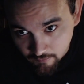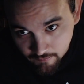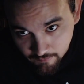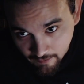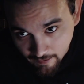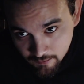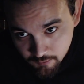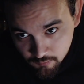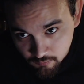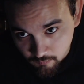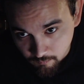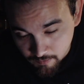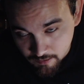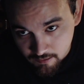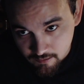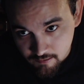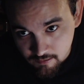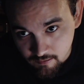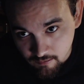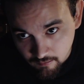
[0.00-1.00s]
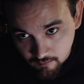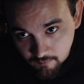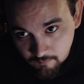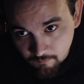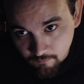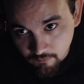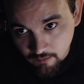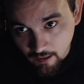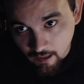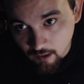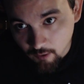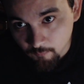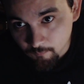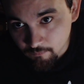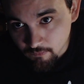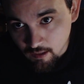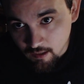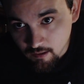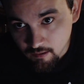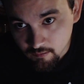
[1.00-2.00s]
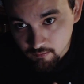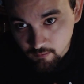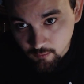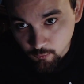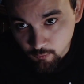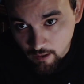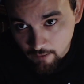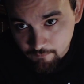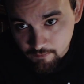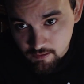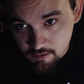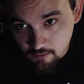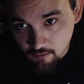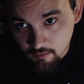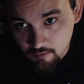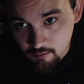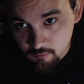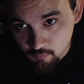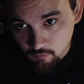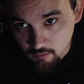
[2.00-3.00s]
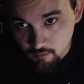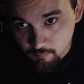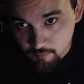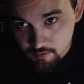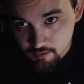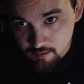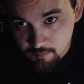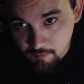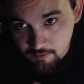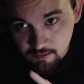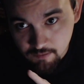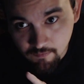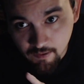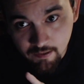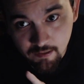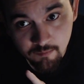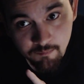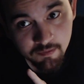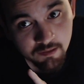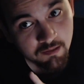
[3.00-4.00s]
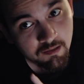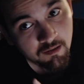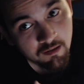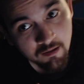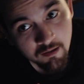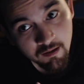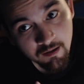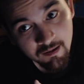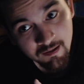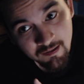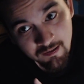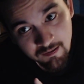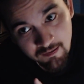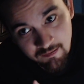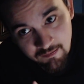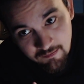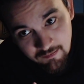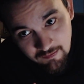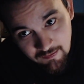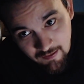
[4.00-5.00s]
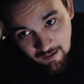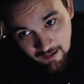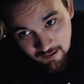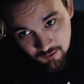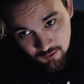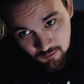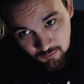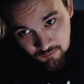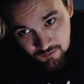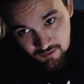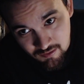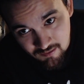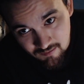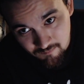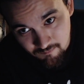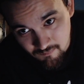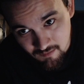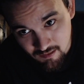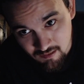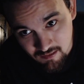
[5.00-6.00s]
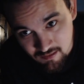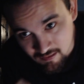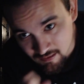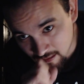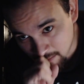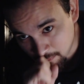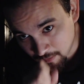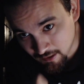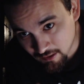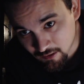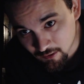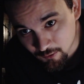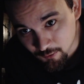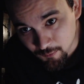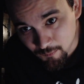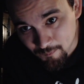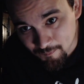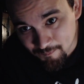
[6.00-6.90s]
actual PC. Now, the graphics card is one of the most expensive items. The actual CPU,